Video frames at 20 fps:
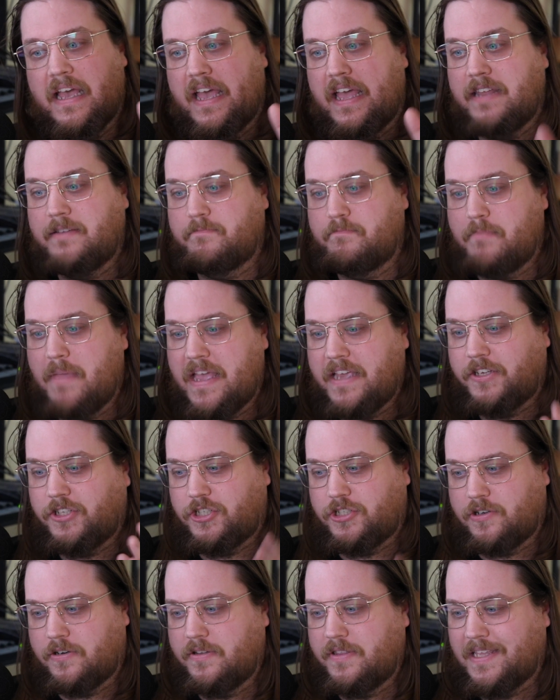it makes
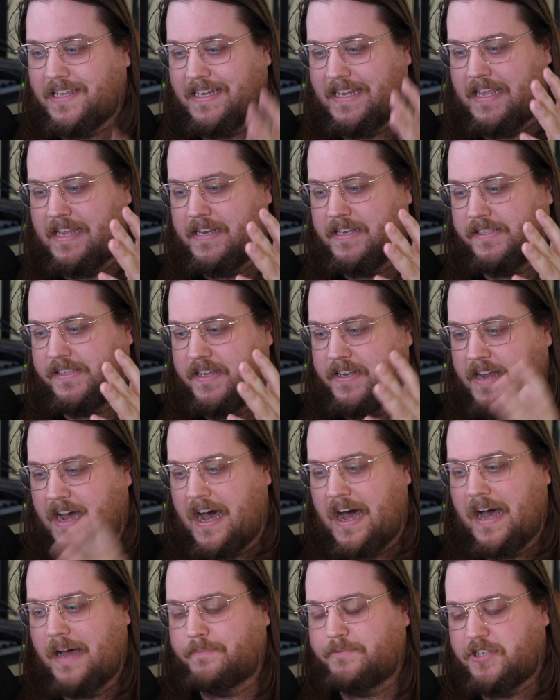sure that it is an
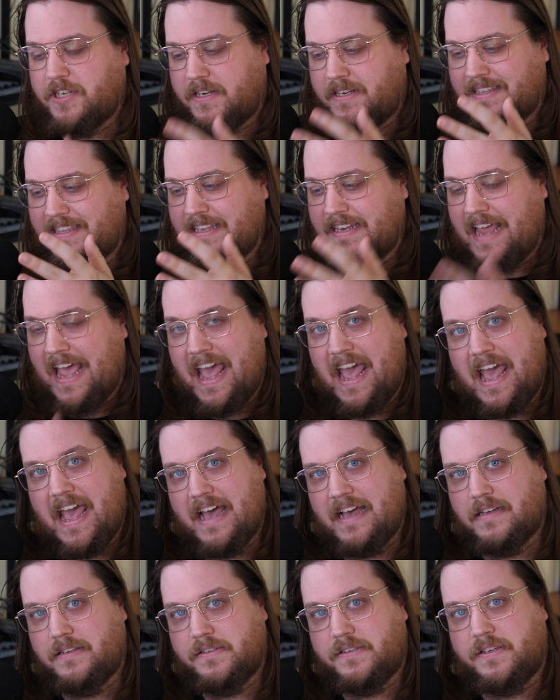object that
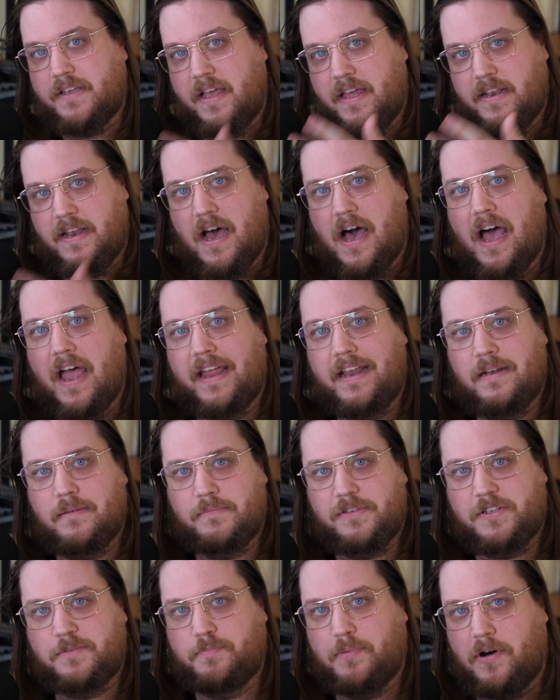has an item
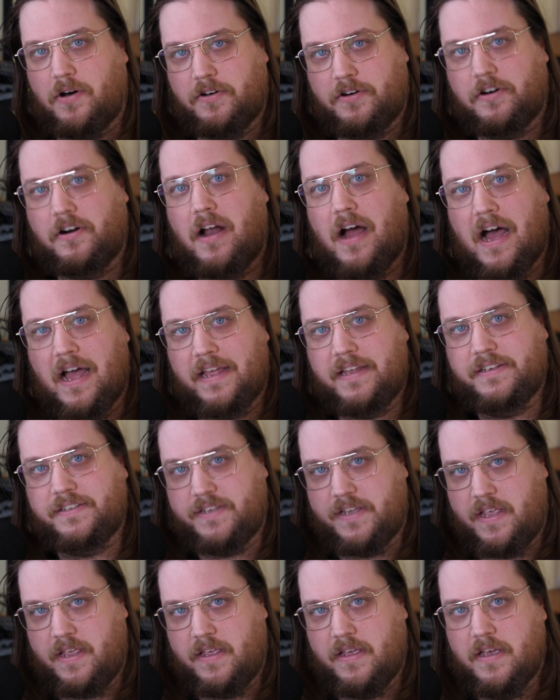spawner
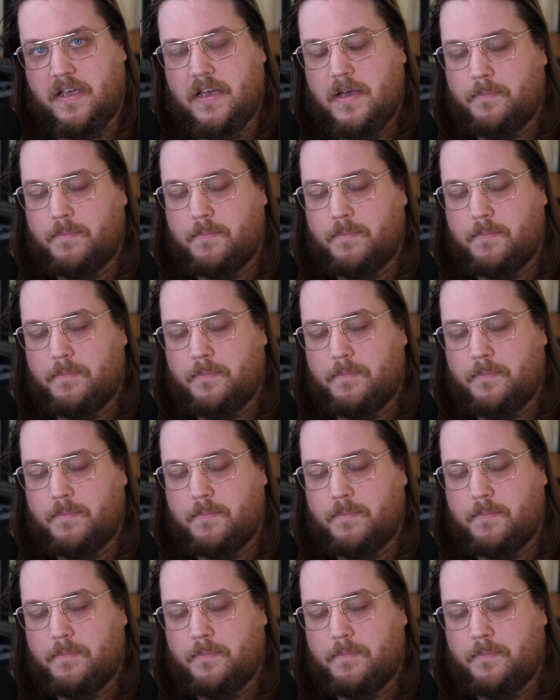ID.